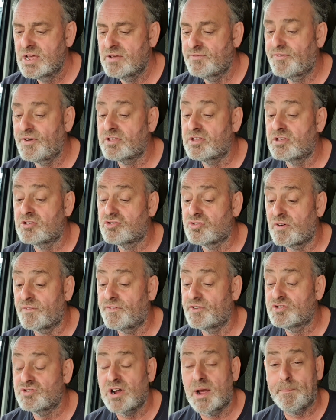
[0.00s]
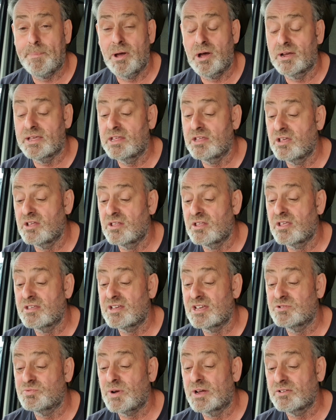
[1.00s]
for truck parking,
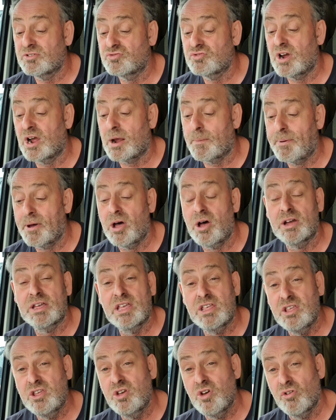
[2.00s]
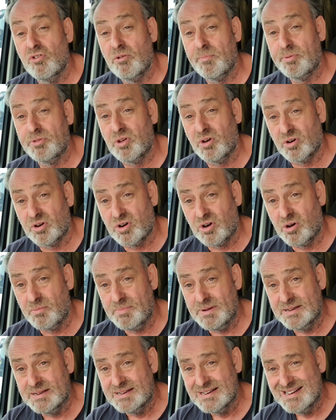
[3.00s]
there's one,
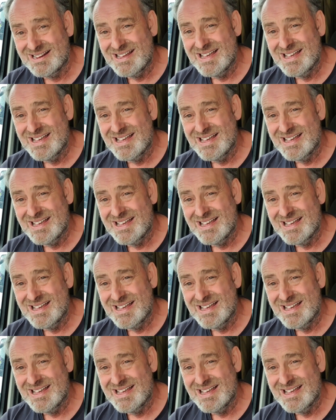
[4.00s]
truckparkingeurope.com.